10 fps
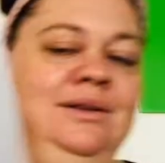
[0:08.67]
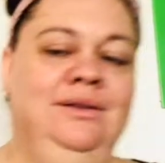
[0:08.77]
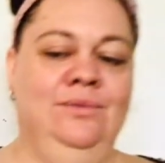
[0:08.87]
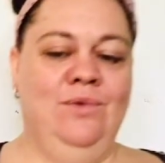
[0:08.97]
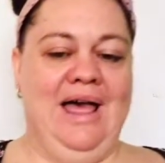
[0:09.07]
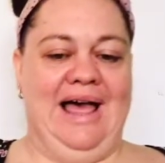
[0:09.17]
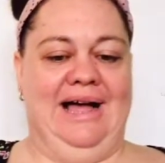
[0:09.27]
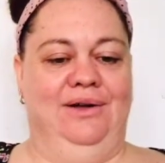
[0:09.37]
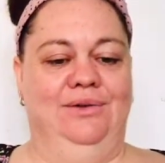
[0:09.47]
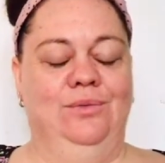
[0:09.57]

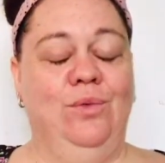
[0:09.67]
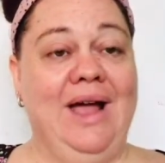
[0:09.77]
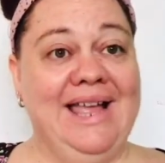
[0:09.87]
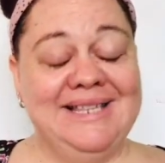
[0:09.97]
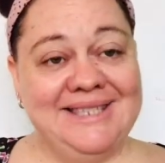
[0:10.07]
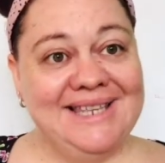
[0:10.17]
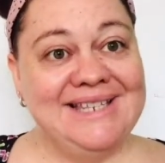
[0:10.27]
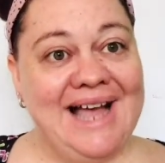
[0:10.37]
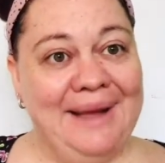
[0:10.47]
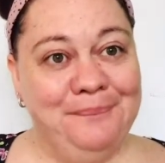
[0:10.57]
Wow, where is the
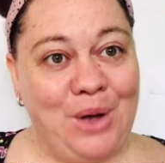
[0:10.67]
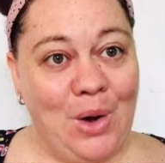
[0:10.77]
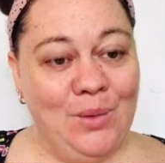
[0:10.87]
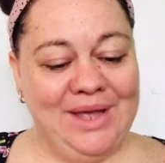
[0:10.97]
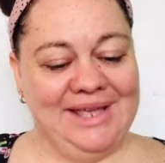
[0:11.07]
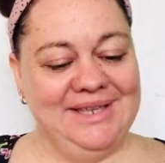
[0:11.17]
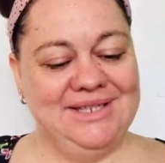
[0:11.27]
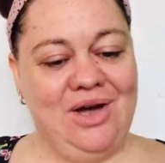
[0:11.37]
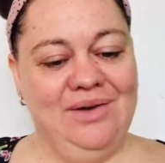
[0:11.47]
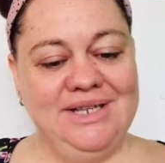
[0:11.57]
time going? It's
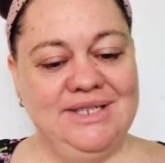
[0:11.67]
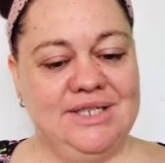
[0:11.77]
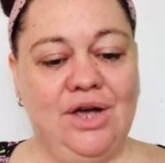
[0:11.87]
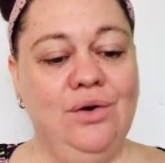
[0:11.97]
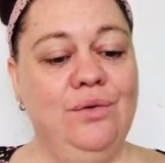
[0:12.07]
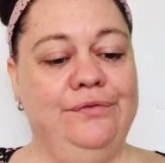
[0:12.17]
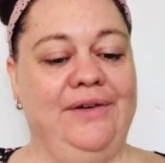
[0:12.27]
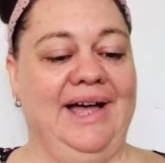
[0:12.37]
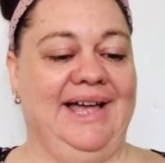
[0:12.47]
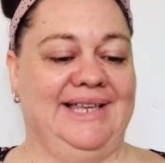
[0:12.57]
going so
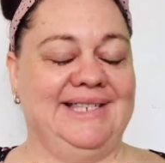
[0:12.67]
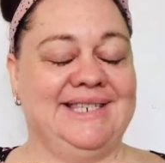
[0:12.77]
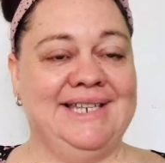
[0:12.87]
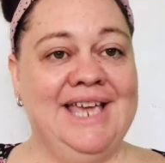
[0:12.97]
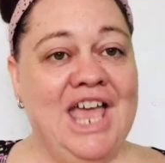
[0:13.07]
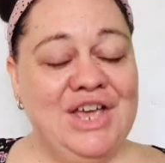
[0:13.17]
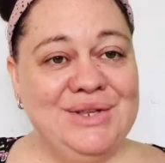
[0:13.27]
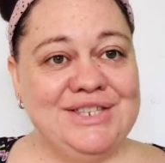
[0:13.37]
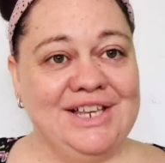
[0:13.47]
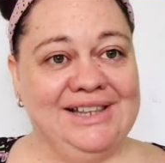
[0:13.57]
fast.
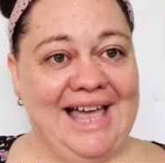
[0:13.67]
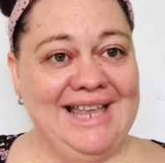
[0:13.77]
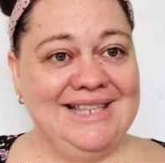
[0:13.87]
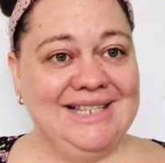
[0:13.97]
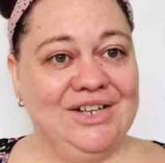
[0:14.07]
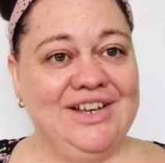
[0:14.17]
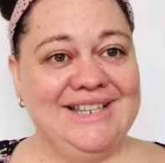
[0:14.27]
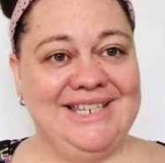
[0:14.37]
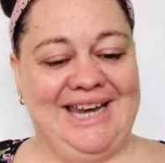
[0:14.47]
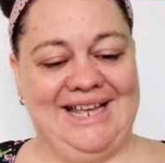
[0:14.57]
So let's look at
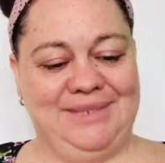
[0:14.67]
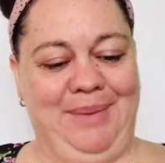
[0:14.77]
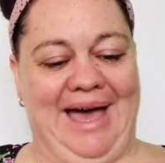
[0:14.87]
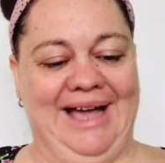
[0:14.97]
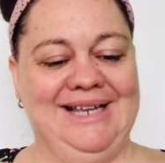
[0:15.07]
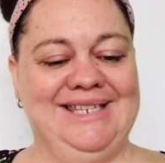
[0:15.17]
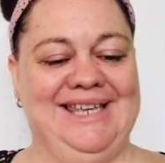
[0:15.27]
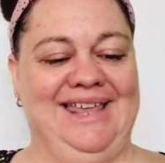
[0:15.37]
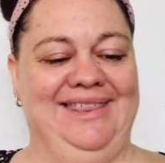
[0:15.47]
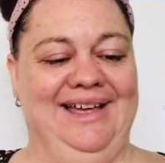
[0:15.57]
today's pack
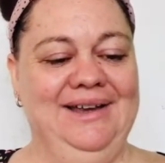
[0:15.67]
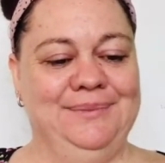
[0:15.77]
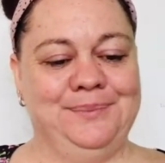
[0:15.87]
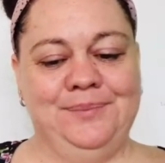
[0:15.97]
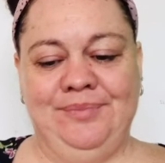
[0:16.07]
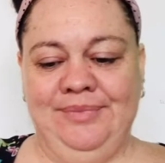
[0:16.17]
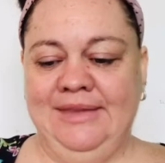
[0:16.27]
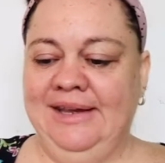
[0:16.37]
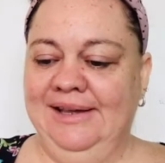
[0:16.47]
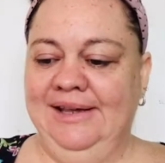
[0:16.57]
together.
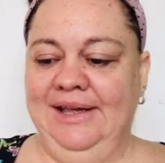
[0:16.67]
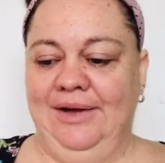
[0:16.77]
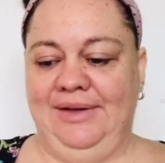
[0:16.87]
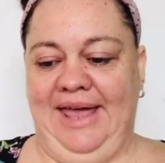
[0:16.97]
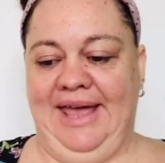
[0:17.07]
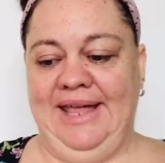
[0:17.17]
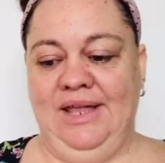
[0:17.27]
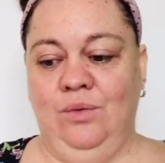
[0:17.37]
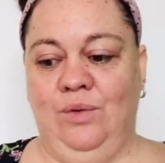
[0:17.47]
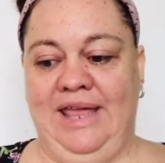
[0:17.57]
Okay,
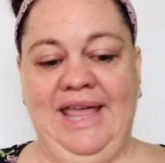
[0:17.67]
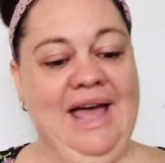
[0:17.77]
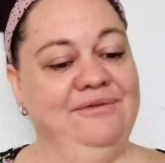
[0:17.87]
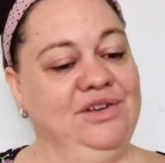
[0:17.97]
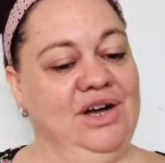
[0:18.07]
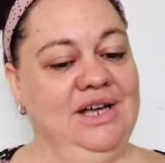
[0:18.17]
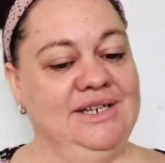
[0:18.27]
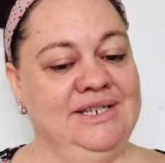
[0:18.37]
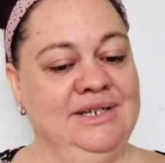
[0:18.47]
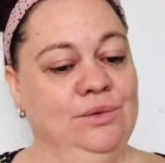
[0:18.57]
we have
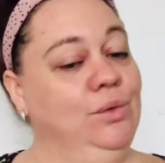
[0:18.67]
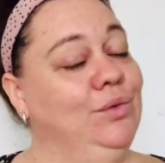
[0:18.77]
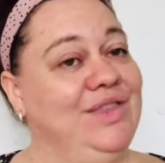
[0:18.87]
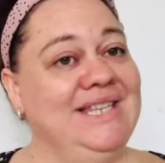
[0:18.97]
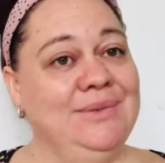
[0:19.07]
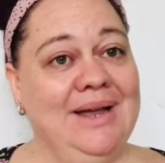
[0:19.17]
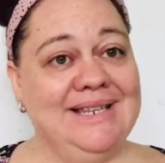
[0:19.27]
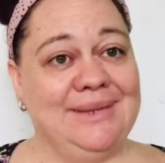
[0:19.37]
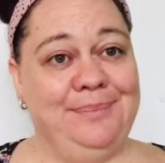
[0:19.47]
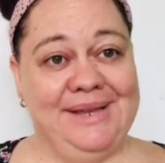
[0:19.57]
got, this one's
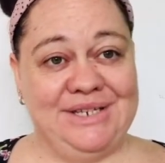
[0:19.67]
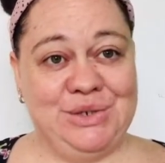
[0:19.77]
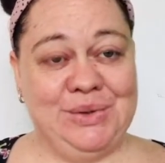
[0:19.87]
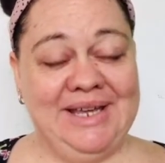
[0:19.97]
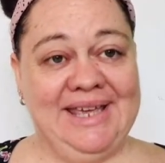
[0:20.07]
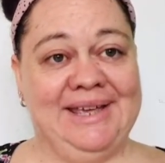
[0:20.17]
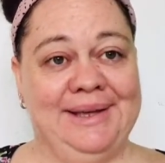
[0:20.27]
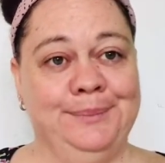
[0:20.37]
a bit tricky.